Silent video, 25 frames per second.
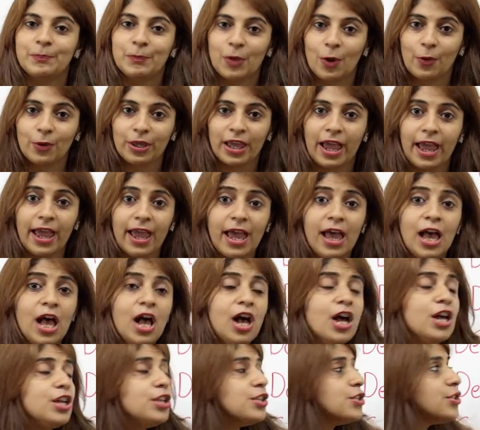Okay,
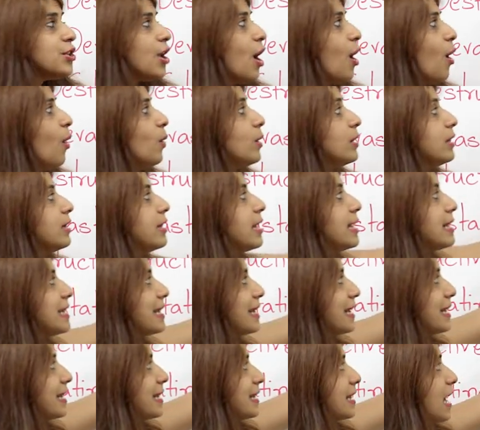so this
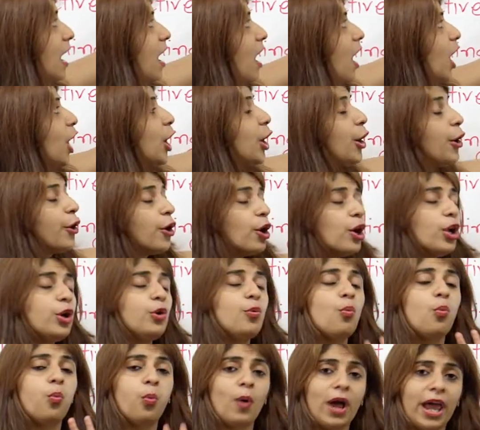is a
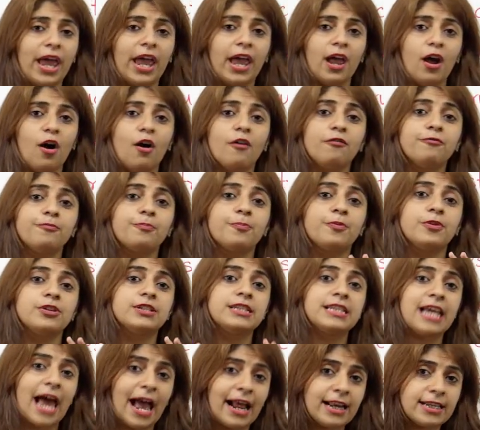good way of
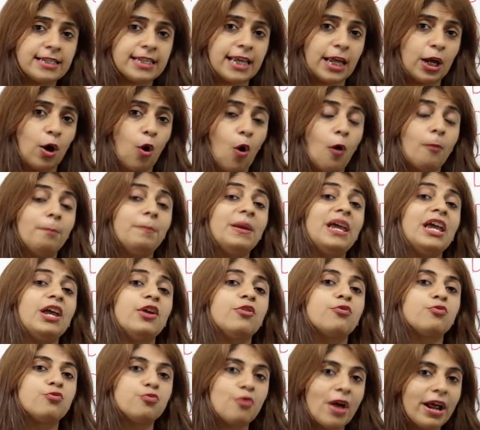protecting or
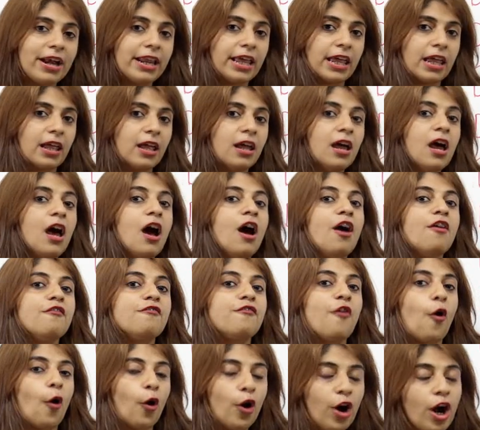being ready
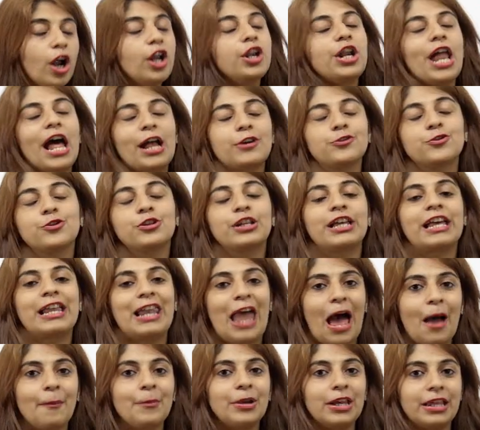for a natural
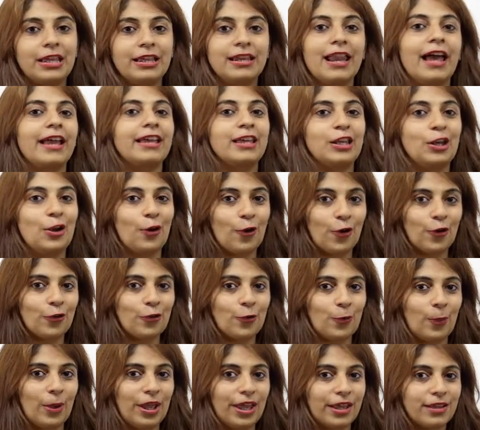calamity like an
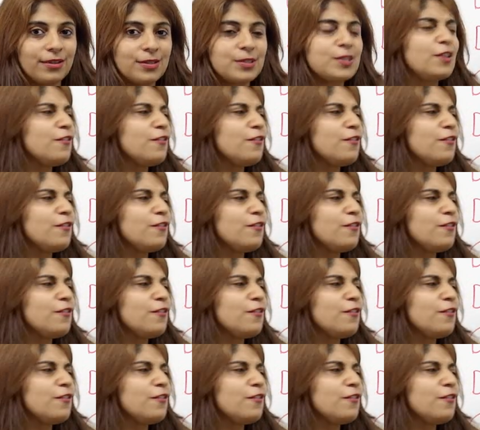earthquake.